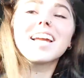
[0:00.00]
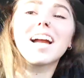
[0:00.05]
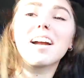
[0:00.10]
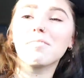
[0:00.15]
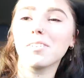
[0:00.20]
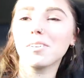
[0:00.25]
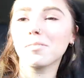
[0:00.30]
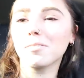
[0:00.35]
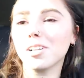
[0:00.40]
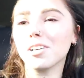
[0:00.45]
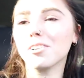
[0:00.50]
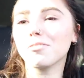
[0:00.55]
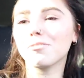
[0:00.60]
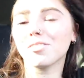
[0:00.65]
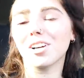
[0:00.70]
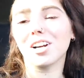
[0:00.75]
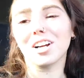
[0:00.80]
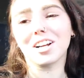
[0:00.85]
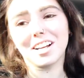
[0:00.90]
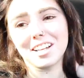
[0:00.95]
Cafe Rio
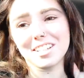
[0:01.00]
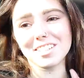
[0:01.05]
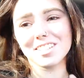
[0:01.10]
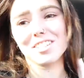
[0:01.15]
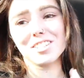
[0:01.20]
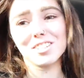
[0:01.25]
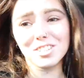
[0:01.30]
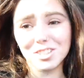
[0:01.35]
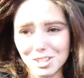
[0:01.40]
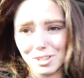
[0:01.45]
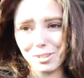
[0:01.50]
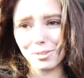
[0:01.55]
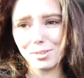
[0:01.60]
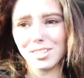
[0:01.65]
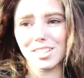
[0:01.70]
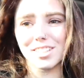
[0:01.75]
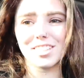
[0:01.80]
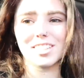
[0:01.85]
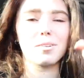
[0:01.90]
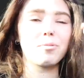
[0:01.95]
for our cousins too,
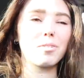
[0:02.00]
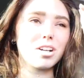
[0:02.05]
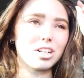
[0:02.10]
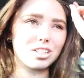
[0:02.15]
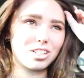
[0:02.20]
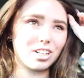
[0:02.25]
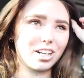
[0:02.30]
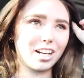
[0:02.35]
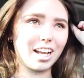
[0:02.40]
since they watched our